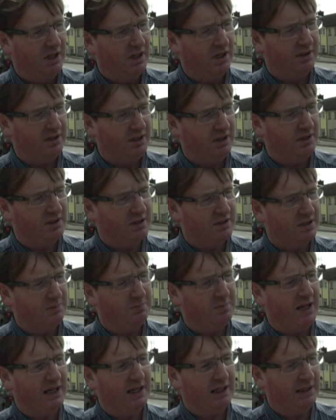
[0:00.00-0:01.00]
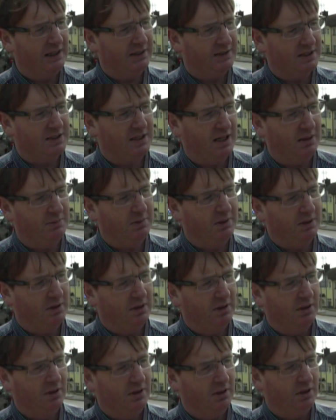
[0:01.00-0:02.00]
are they going to sit back and let this happen?
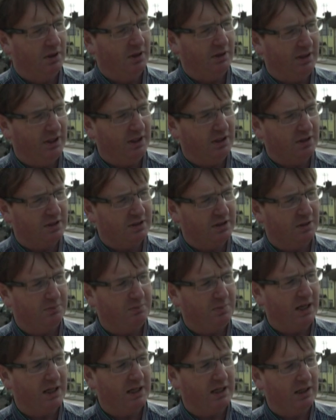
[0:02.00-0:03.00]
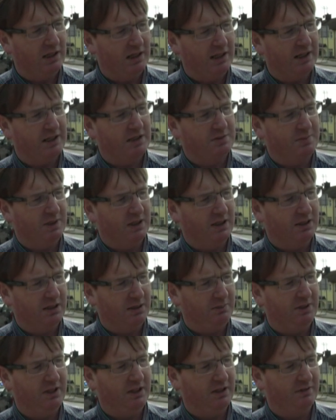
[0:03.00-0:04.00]
Are they going to sit back and let us be
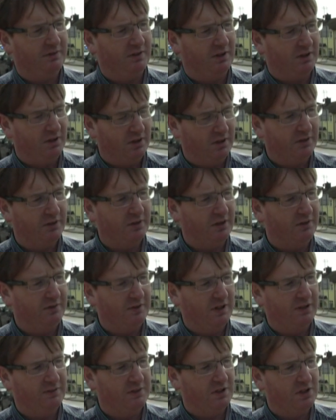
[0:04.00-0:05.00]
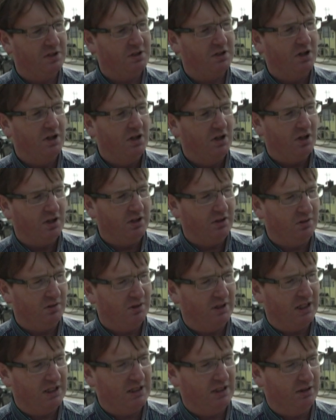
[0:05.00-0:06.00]
intimidated for another 35 years? Or are they
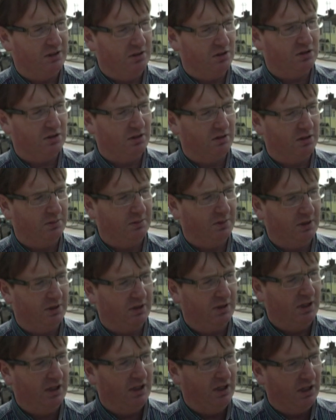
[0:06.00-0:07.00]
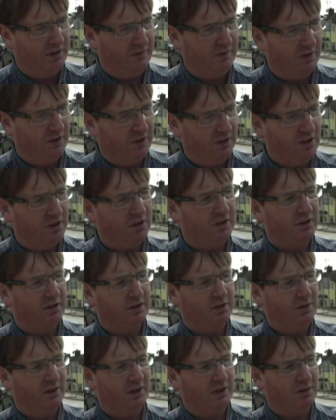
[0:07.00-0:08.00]
going to actually do something about it? If they're not going to
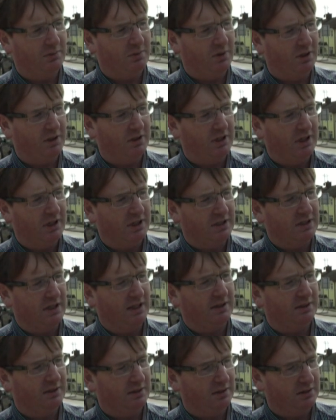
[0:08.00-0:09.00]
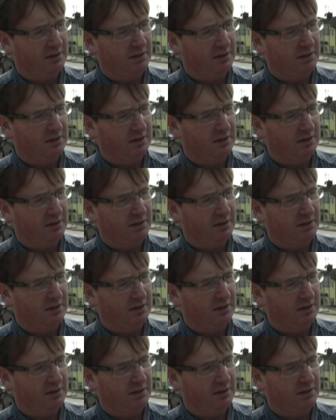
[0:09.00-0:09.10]
do anything about it except